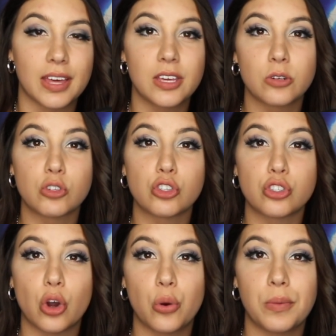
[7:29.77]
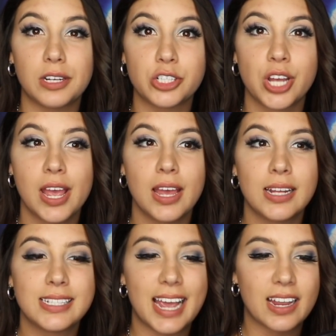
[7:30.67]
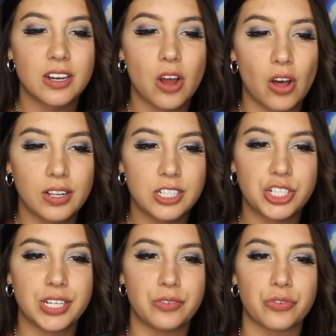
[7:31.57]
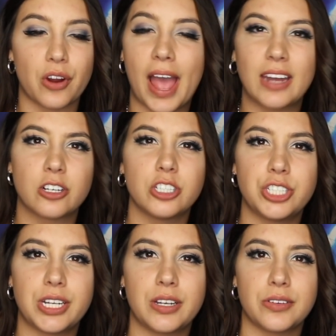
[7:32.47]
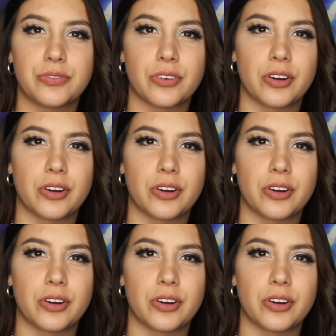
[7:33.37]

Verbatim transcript: Like, they use so much technology for energy,